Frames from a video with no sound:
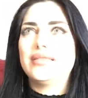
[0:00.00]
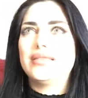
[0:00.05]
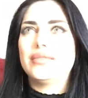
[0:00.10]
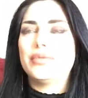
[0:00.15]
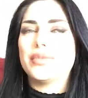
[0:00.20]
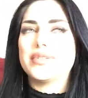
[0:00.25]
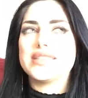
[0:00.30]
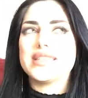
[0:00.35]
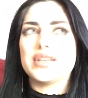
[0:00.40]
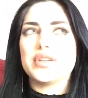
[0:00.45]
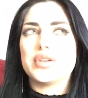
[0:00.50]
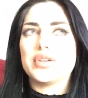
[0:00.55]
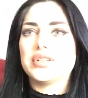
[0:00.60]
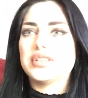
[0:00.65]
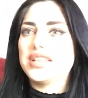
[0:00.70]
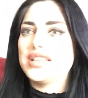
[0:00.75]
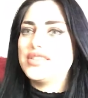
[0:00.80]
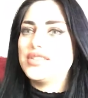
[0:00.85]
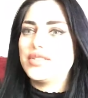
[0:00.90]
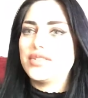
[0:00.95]
was it
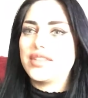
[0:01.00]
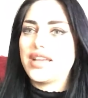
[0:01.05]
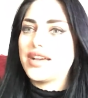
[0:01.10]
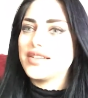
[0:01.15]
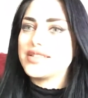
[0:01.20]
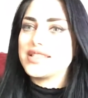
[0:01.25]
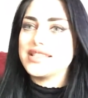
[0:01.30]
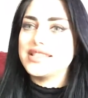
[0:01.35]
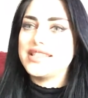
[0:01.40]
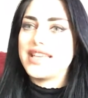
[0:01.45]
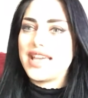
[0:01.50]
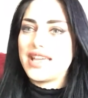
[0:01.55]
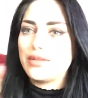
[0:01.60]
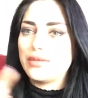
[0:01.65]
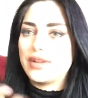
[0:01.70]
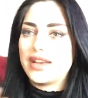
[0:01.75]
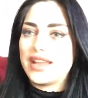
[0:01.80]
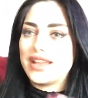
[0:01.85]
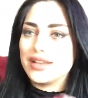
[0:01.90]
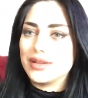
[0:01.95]
early 2010
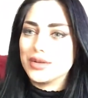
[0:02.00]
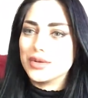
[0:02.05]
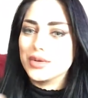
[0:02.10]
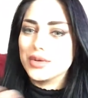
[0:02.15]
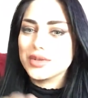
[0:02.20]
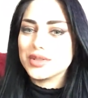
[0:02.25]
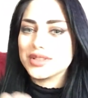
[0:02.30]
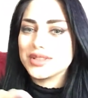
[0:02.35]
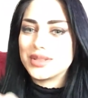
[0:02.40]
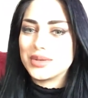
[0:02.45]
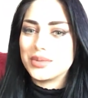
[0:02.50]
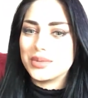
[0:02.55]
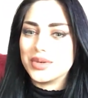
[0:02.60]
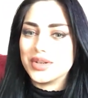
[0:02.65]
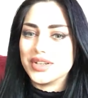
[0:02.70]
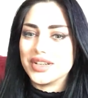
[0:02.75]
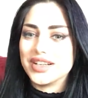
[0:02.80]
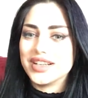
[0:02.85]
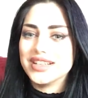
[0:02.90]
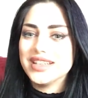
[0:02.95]
when I googled the
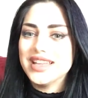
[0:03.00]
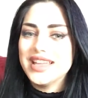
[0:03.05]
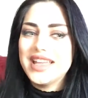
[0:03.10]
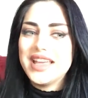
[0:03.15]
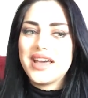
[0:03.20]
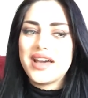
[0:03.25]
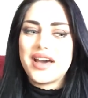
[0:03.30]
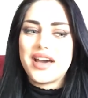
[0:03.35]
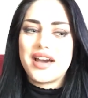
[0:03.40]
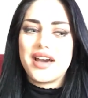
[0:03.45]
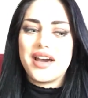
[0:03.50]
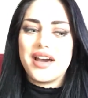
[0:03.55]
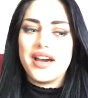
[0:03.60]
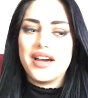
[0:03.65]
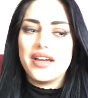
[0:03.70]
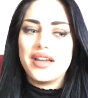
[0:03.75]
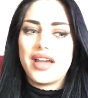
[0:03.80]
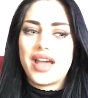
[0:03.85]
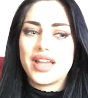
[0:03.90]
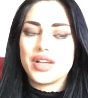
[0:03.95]
word,
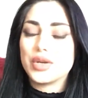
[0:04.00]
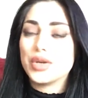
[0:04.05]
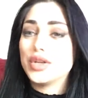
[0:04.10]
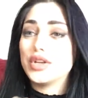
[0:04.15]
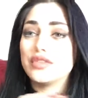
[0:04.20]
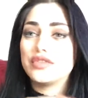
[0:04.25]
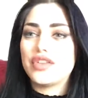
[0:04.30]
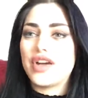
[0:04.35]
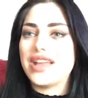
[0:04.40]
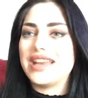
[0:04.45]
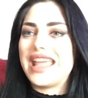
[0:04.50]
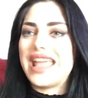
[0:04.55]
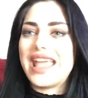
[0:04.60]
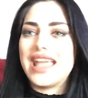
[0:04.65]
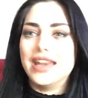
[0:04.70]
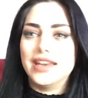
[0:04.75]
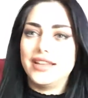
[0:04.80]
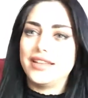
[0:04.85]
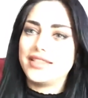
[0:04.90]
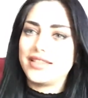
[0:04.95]
I couldn't find
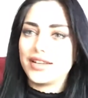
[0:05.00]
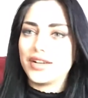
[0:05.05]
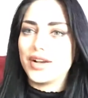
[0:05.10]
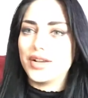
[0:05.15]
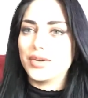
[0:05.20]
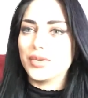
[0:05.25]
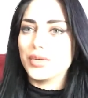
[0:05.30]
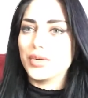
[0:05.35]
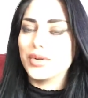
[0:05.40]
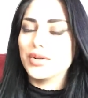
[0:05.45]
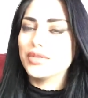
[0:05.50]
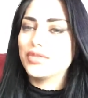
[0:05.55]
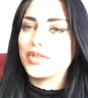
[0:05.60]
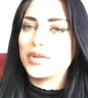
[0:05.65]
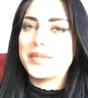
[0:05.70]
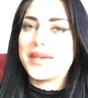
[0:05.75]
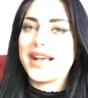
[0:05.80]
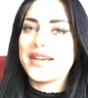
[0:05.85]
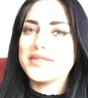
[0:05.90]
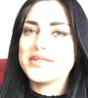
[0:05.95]
anything on Google for
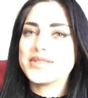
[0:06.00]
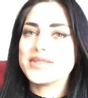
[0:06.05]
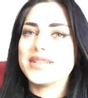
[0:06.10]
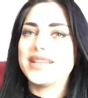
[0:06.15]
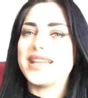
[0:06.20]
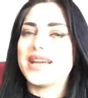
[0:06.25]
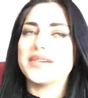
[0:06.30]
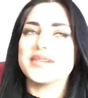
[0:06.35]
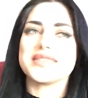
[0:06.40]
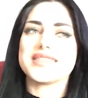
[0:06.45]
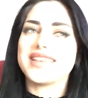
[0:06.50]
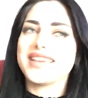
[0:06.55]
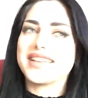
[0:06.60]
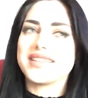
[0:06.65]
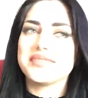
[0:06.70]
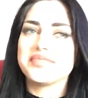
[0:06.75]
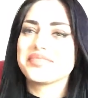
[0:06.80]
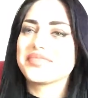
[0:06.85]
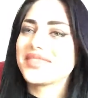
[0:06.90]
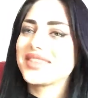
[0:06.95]
Mahafsoon, and I was like,
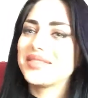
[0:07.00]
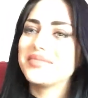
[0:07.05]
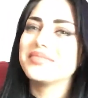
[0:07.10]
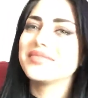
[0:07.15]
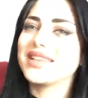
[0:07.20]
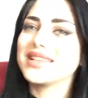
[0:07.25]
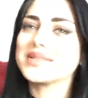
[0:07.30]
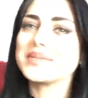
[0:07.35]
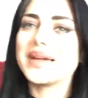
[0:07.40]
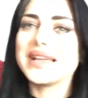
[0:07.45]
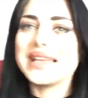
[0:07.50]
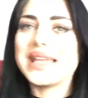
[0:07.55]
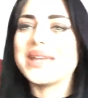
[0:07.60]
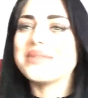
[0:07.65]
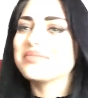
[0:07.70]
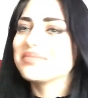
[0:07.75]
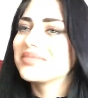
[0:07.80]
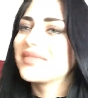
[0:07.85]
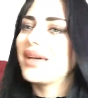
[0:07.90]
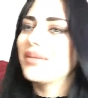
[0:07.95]
it's my
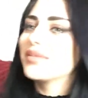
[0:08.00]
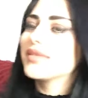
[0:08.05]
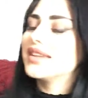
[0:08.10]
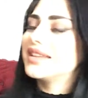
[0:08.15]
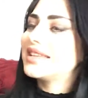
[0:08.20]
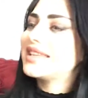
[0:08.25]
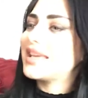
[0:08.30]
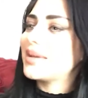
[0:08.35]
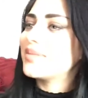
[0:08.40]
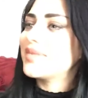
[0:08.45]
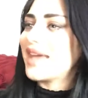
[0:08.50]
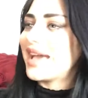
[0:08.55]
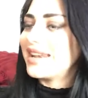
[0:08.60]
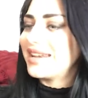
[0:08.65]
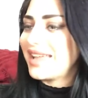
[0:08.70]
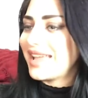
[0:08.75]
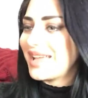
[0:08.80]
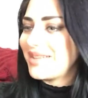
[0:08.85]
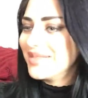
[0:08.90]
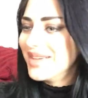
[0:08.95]
name, I'm gonna keep that
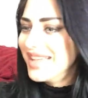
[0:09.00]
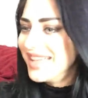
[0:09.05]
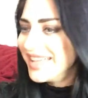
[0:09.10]
name.